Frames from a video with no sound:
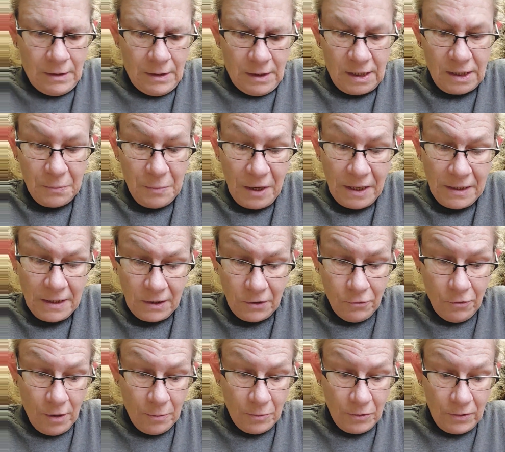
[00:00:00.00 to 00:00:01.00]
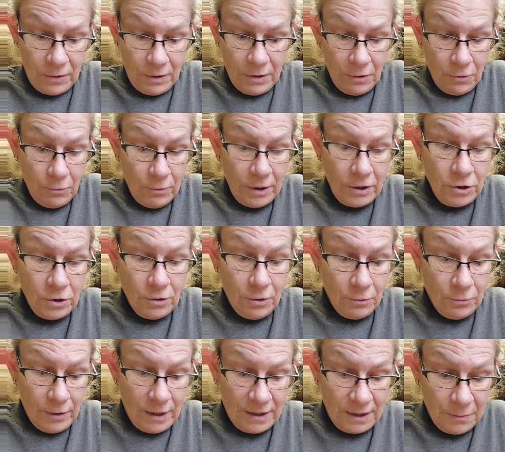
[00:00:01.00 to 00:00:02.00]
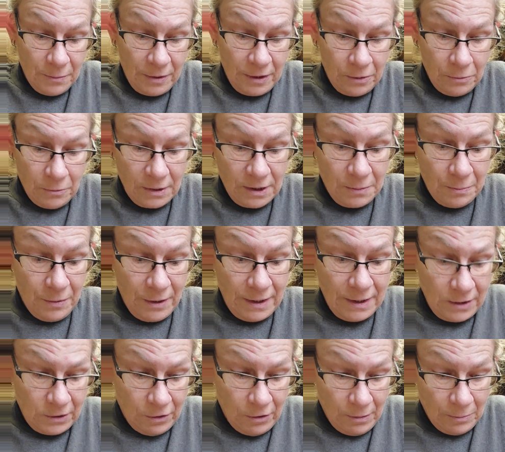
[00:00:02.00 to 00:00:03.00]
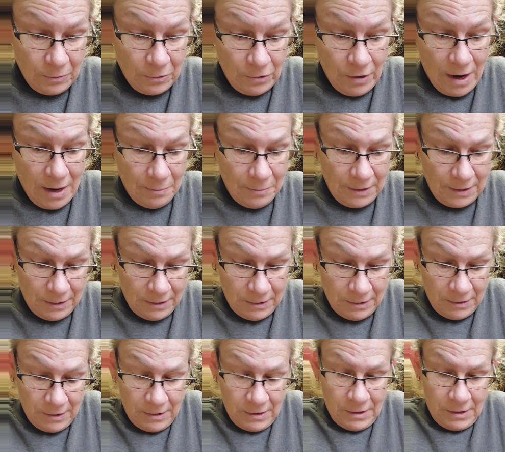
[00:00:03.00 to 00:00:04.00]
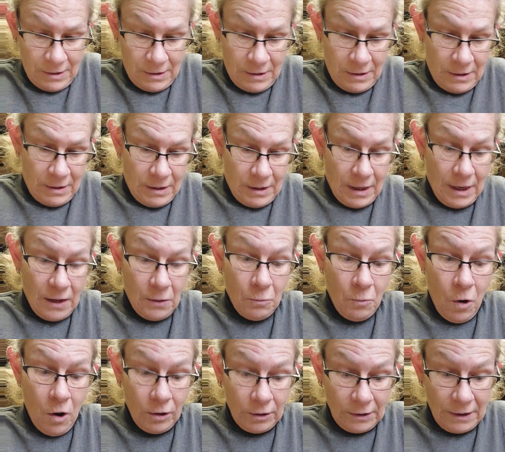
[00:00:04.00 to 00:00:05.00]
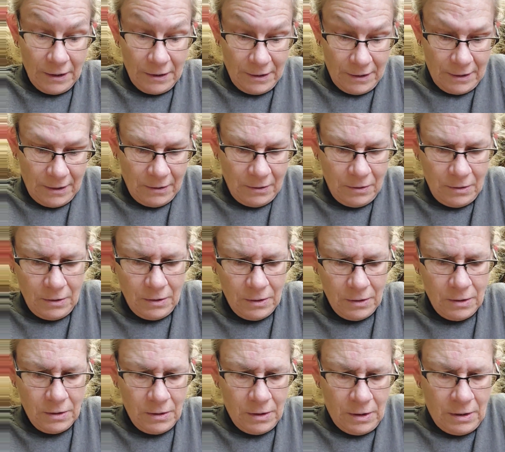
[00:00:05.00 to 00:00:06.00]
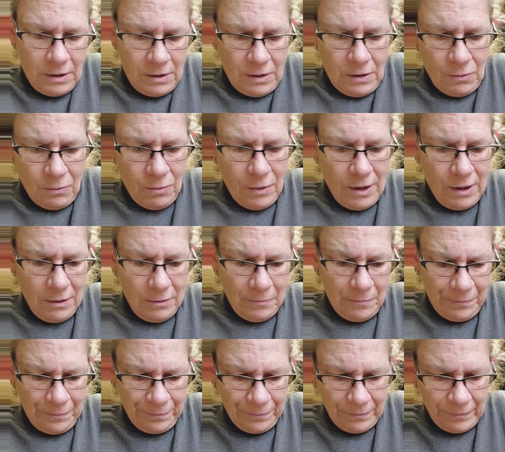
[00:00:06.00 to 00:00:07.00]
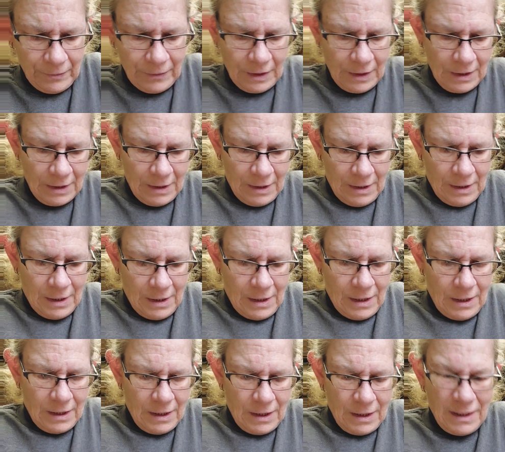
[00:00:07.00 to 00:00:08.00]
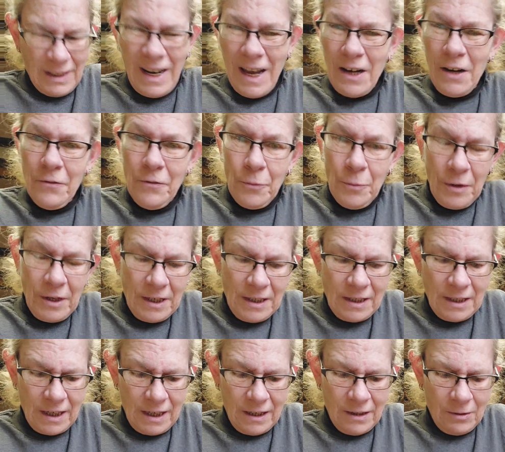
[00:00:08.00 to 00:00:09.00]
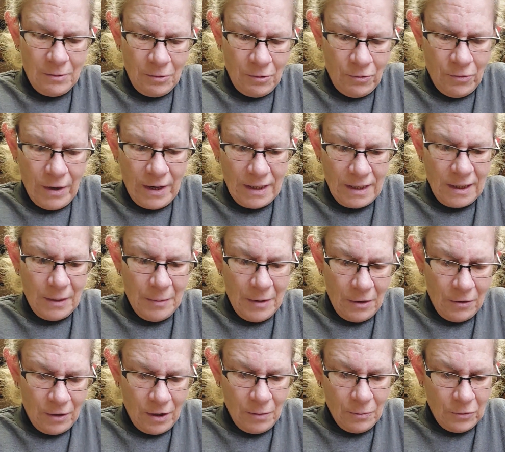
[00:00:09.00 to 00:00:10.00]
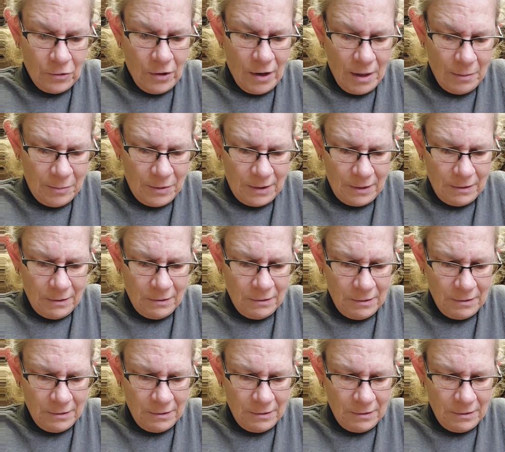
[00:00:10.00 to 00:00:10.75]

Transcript: spice gum. Original recipe was spiced gumdrops and walnuts. Well, not everybody's crazy about gumdrops.